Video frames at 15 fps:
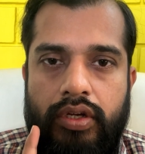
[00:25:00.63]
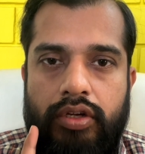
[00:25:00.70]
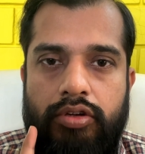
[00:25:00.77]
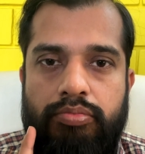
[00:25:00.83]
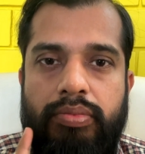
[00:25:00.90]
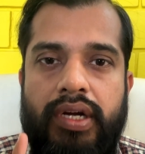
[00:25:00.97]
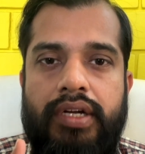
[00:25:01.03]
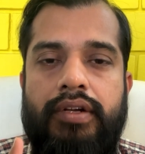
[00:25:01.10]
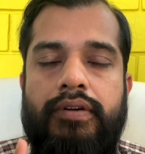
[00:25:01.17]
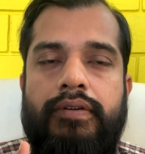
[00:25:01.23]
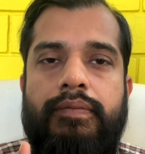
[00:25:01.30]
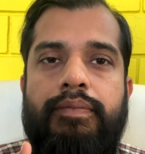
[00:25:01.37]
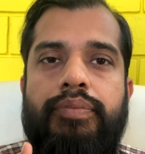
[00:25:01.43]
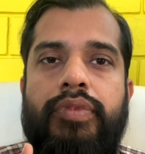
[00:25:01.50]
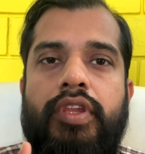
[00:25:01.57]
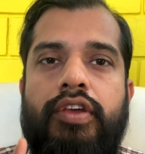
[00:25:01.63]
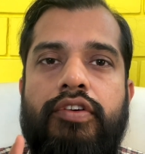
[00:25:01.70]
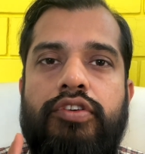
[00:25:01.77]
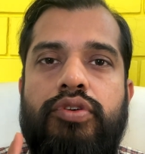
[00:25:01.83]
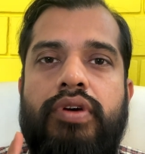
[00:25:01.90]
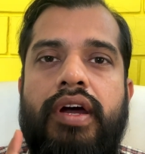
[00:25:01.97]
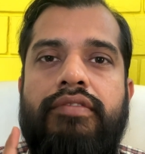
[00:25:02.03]
But
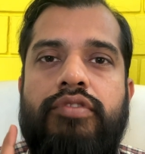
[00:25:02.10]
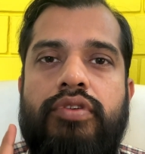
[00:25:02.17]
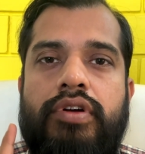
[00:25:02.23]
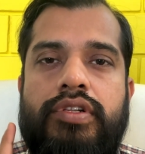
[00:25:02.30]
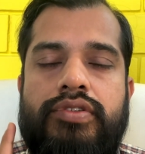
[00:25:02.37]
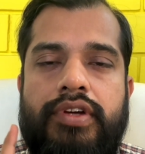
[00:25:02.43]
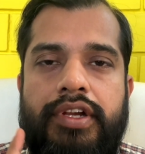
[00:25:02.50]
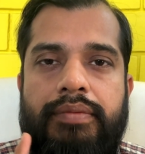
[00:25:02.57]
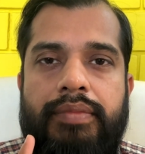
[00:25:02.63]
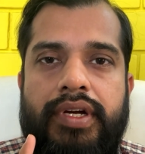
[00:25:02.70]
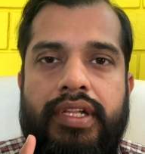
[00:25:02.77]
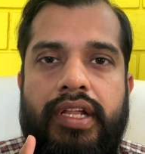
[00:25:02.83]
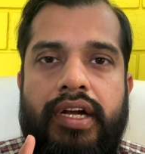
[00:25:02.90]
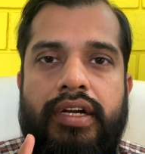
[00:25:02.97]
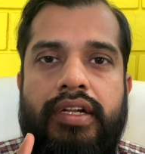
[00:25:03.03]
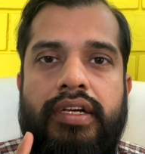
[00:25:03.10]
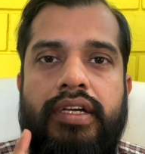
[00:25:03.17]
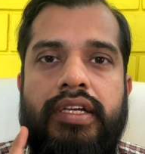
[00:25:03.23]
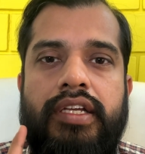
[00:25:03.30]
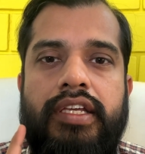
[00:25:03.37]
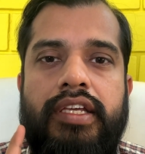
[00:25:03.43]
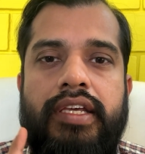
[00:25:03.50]
you have to also admit that
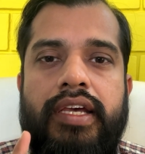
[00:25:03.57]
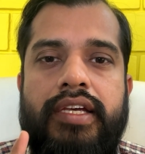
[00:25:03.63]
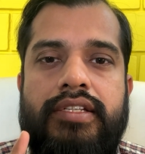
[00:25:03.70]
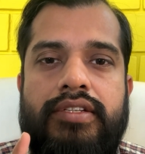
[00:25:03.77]
he has